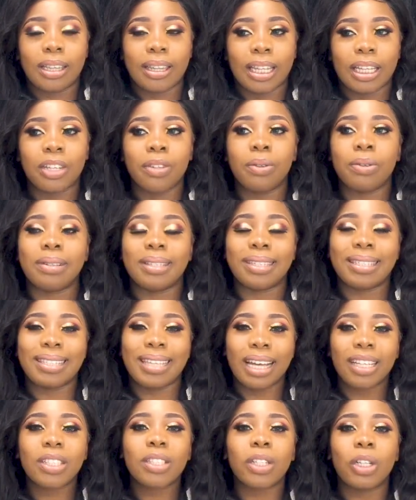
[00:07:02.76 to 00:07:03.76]
then you
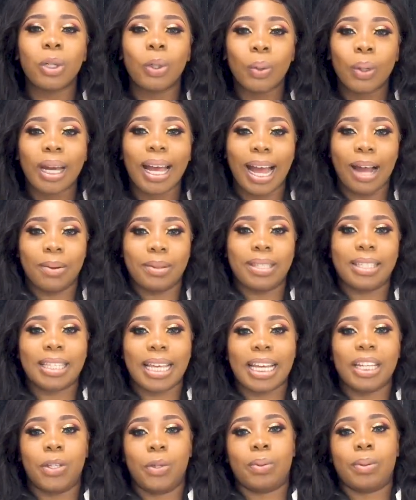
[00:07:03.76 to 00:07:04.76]
start to look
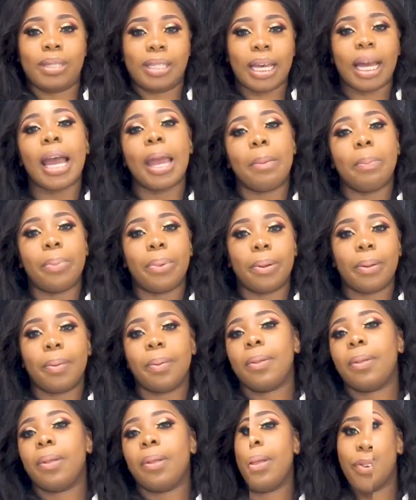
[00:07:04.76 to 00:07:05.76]
outside your type.
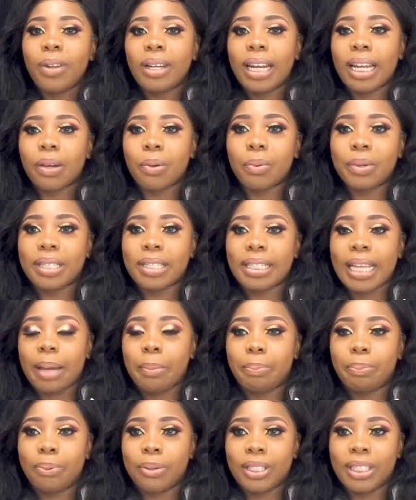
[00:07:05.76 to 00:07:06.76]
I feel like we
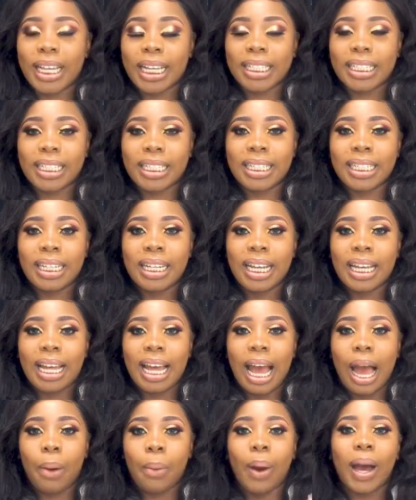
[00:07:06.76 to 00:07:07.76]
start projecting
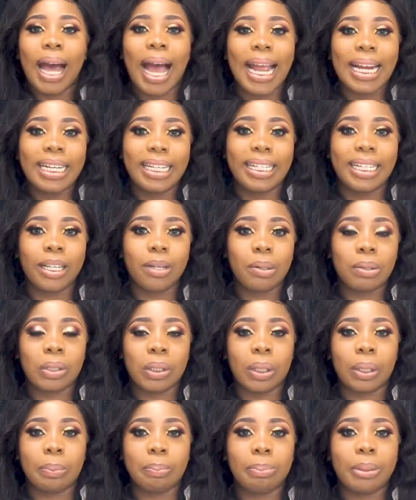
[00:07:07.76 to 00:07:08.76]
our
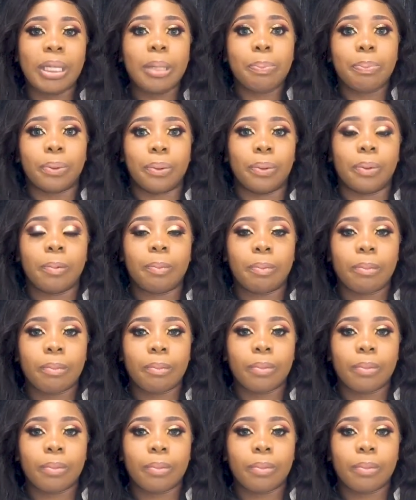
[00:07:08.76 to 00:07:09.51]
ideals on people.